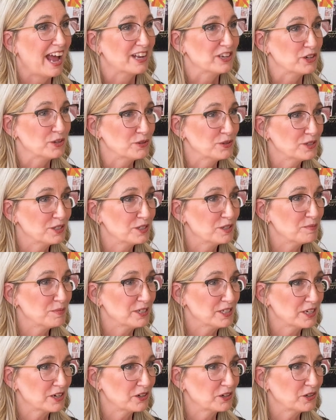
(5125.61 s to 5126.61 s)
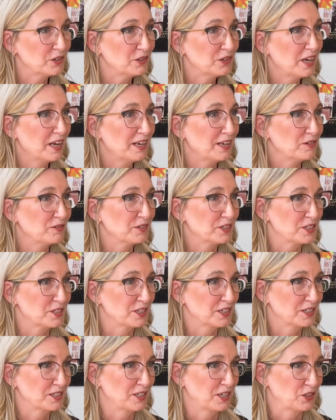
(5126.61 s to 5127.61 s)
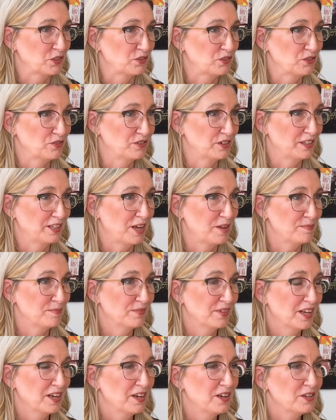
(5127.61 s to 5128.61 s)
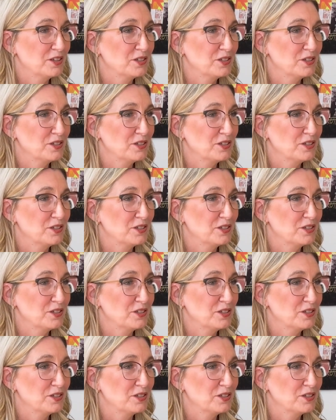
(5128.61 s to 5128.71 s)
had used the material and it was successful for them.